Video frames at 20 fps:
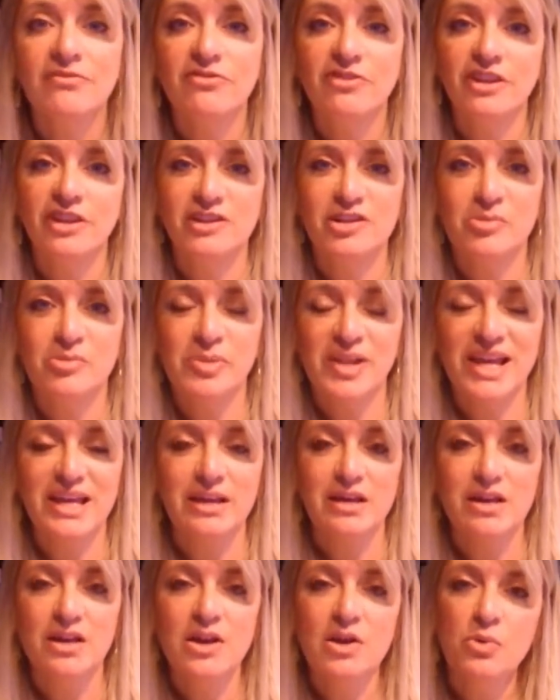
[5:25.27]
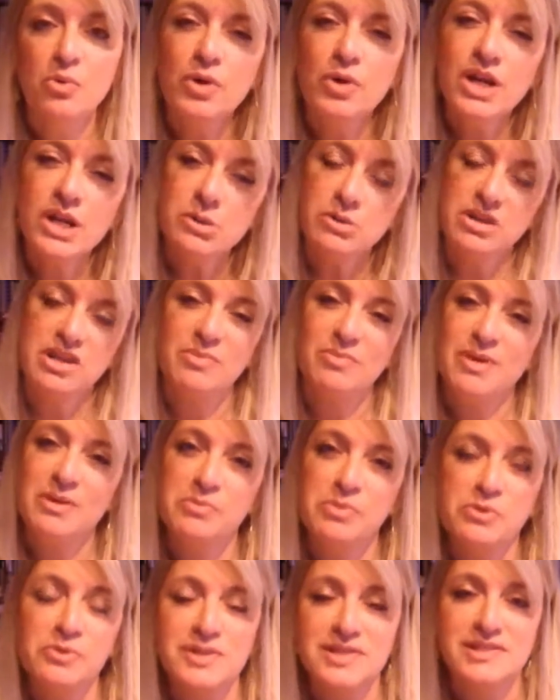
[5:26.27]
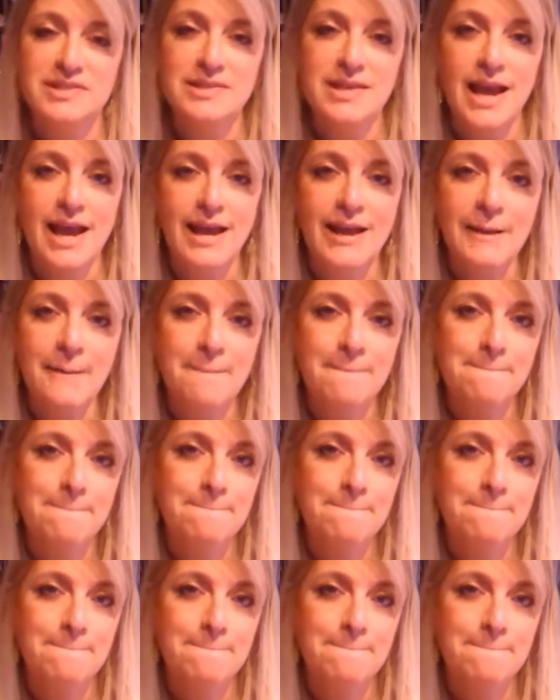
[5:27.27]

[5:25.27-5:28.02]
fill in the blank, what do you think people would say?